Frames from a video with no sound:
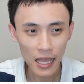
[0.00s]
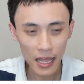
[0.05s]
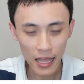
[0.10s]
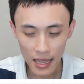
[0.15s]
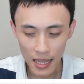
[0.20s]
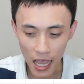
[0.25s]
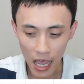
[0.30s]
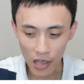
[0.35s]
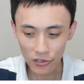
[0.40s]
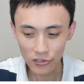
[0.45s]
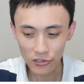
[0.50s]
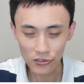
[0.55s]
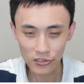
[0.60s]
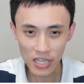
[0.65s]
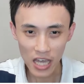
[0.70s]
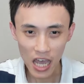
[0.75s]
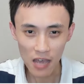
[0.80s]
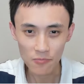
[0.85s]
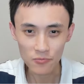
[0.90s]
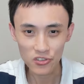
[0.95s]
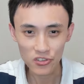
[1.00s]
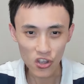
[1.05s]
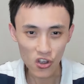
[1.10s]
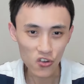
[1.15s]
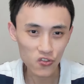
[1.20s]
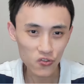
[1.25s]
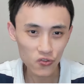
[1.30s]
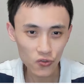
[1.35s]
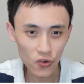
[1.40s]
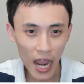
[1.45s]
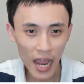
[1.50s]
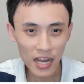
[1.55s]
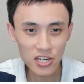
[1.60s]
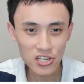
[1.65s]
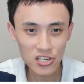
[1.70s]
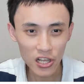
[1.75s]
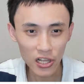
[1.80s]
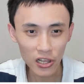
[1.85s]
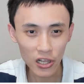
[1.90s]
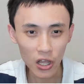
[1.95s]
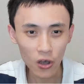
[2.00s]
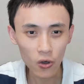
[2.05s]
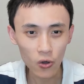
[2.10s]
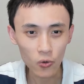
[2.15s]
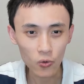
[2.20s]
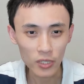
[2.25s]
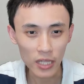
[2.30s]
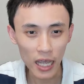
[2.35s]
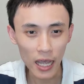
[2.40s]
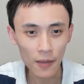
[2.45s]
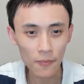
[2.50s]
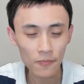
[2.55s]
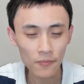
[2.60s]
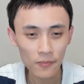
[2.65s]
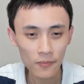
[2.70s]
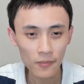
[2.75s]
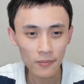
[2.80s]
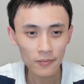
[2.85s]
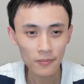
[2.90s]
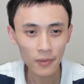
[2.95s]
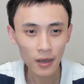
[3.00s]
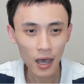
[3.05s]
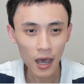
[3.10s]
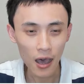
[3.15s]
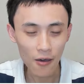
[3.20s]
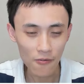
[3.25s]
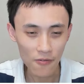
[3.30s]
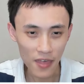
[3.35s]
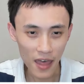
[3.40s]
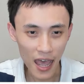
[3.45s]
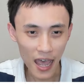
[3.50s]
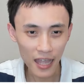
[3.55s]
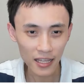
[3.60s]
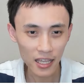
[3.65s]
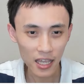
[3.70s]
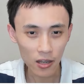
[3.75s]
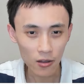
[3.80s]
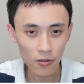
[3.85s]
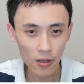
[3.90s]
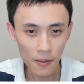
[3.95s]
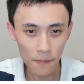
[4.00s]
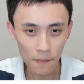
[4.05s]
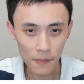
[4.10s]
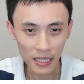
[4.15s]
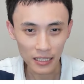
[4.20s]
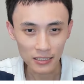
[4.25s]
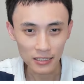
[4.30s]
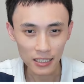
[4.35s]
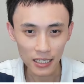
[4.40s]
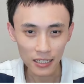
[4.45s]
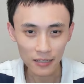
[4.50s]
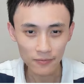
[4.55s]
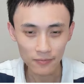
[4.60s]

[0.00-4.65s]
Then also times the fraction load of that equipment.